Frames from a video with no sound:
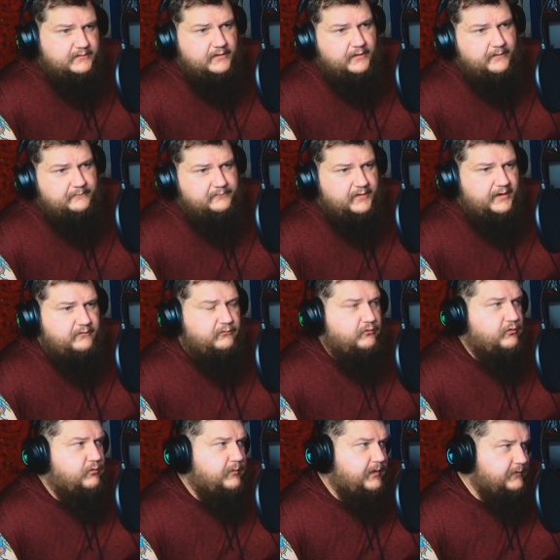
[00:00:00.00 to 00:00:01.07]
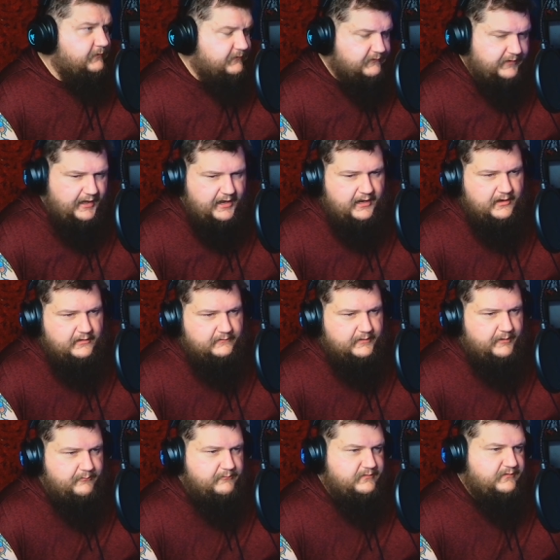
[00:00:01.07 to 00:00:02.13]
Um, they took away the skin.
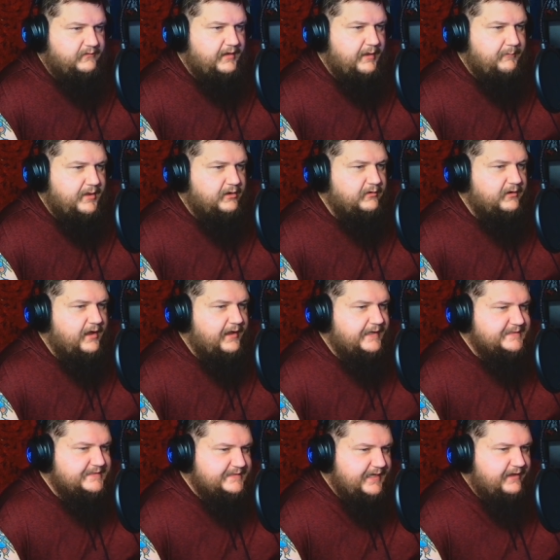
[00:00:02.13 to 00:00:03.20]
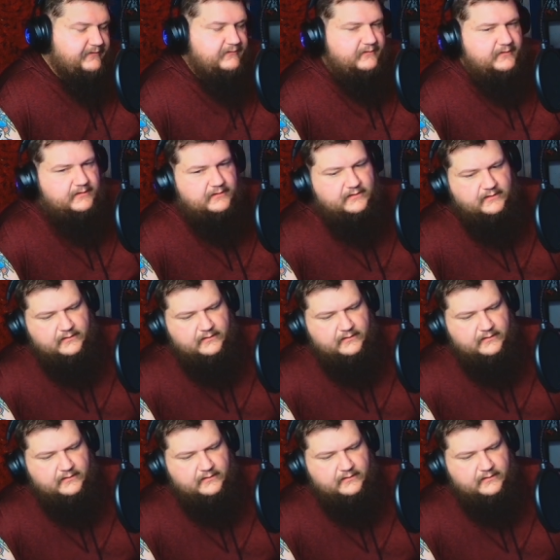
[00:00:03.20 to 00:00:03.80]
They they made her not as sexy."